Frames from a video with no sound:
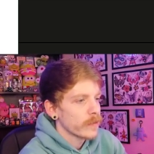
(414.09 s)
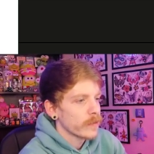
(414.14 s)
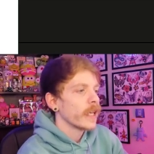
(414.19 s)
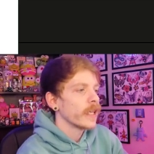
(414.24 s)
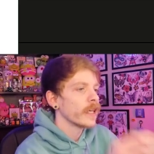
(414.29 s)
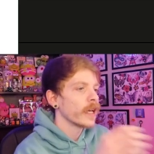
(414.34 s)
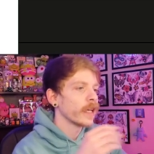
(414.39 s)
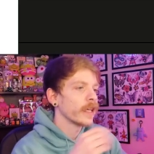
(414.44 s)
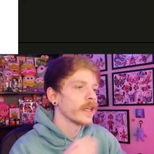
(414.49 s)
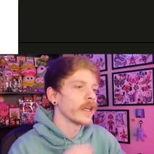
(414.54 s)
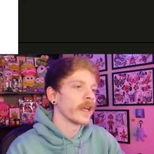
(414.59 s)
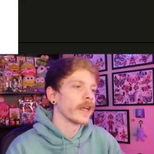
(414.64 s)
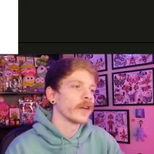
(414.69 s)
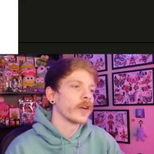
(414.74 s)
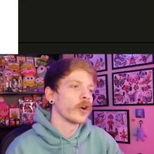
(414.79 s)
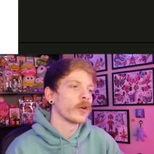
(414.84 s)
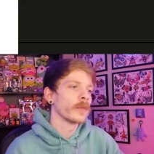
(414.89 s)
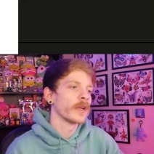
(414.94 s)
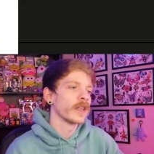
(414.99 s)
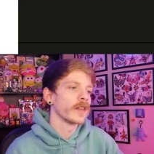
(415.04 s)
Hie Hie
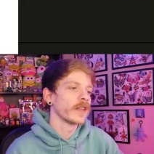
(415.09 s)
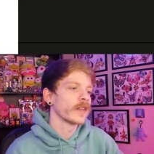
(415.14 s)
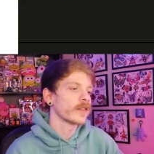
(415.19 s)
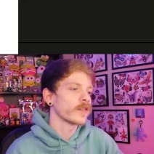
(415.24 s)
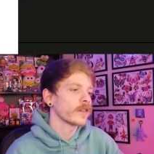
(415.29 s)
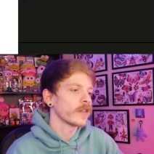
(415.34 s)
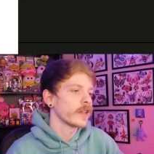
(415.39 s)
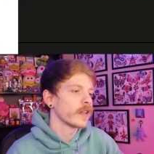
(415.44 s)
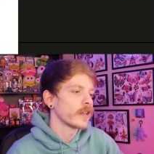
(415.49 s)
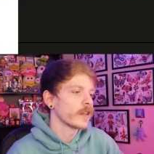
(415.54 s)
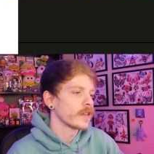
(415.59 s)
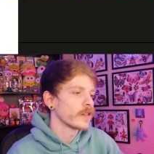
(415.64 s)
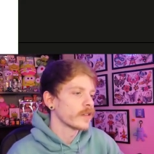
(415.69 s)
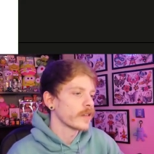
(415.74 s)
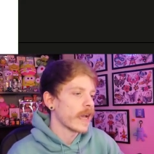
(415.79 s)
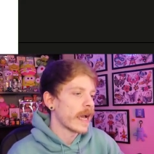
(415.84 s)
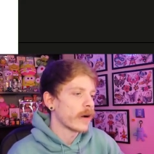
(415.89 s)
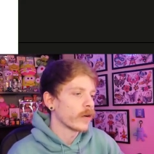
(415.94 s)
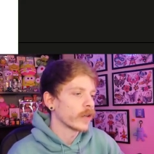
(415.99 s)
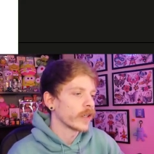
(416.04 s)
Nomi. This is
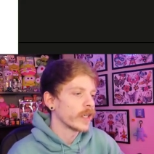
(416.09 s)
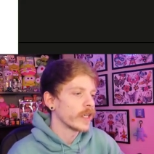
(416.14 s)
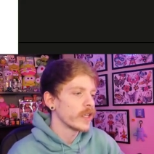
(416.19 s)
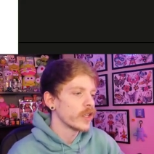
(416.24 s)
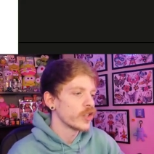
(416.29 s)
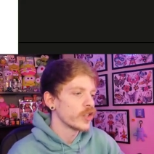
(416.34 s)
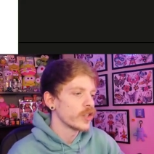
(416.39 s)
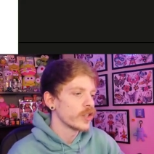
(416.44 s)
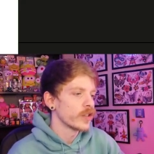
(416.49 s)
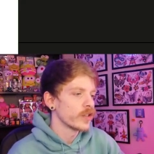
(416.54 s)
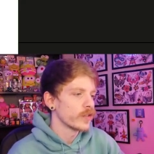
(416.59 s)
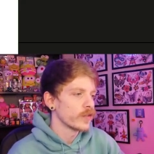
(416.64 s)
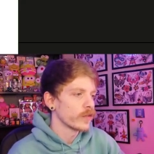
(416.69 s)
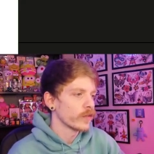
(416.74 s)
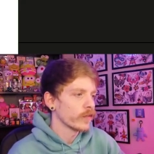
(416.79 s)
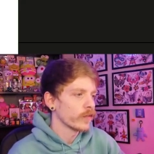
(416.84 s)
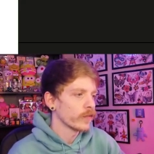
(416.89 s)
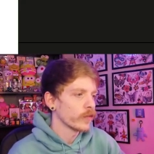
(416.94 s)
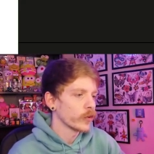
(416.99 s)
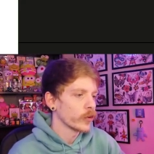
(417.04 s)
Aokiji's
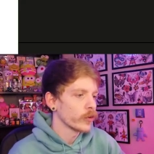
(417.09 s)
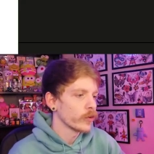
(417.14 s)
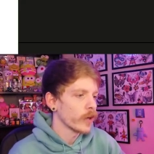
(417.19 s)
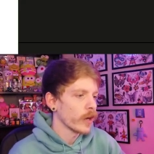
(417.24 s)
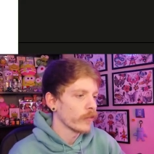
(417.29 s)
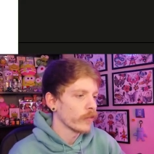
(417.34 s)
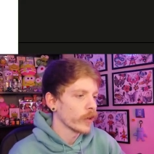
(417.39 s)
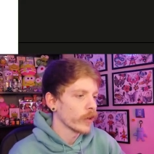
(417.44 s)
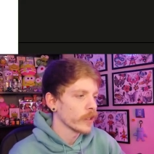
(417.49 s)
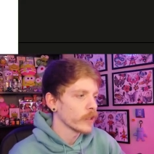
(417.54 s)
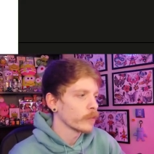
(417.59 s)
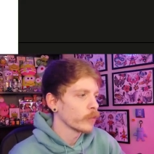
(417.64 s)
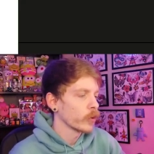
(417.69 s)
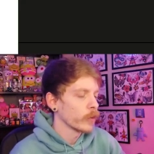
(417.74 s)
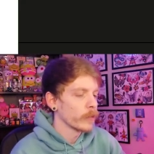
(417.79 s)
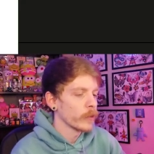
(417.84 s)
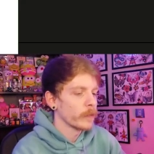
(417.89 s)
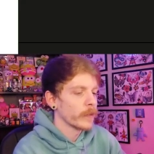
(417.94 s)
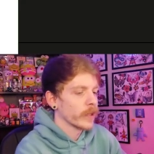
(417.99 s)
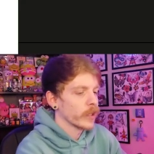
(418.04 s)
fruit. I forgot to pull
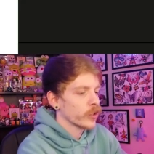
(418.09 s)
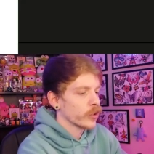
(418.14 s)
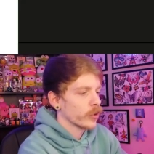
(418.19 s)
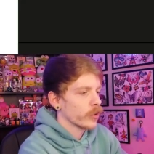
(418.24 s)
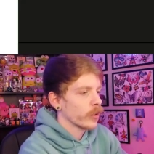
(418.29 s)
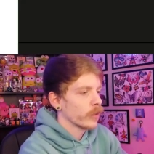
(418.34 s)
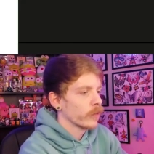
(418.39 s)
up a picture